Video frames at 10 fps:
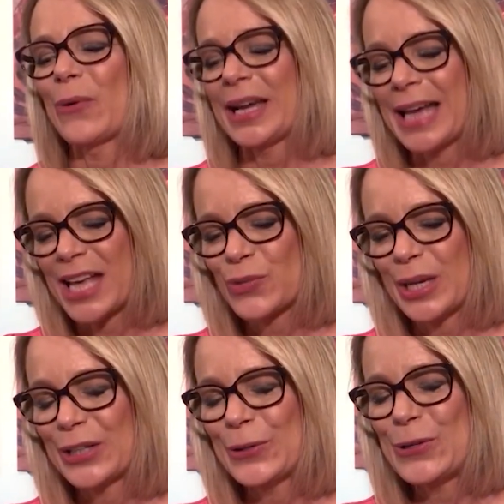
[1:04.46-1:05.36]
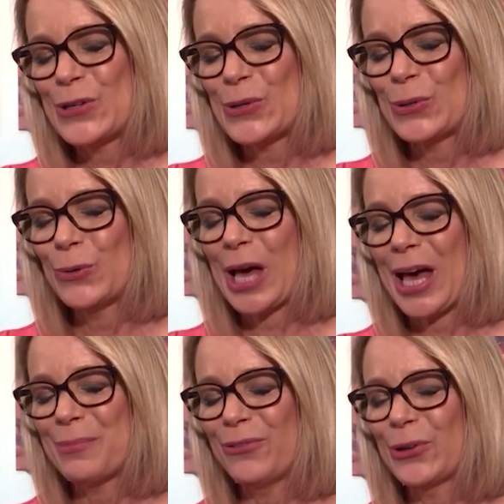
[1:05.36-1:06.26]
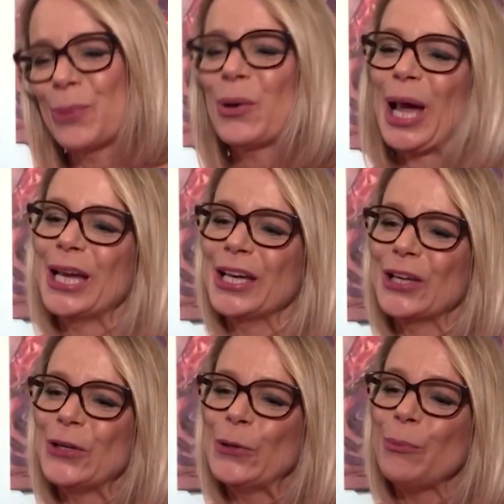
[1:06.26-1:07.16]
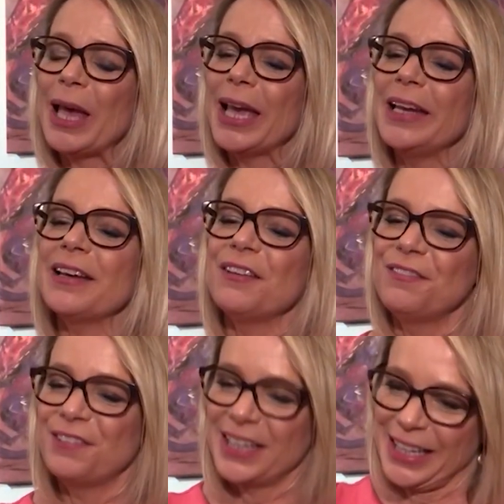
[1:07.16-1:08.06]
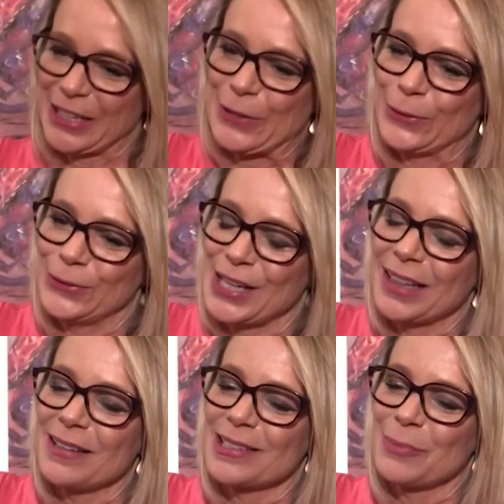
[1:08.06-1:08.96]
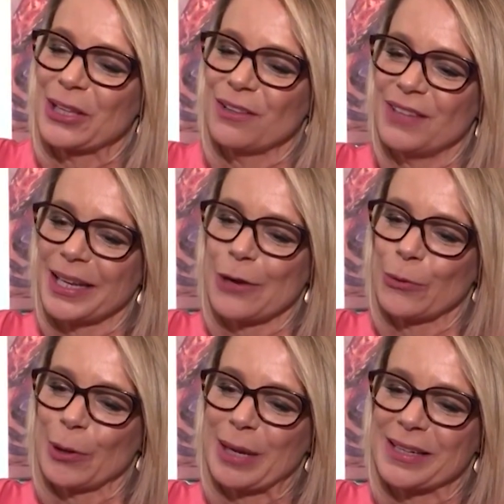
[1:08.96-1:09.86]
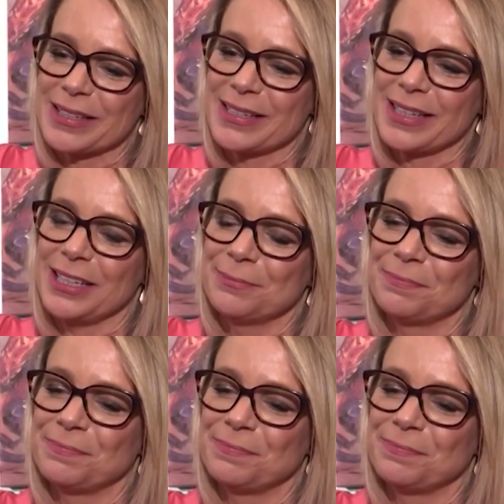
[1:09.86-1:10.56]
All right, as we alluded to uh, before the break, you made a video. Tell us about the video we're about to see.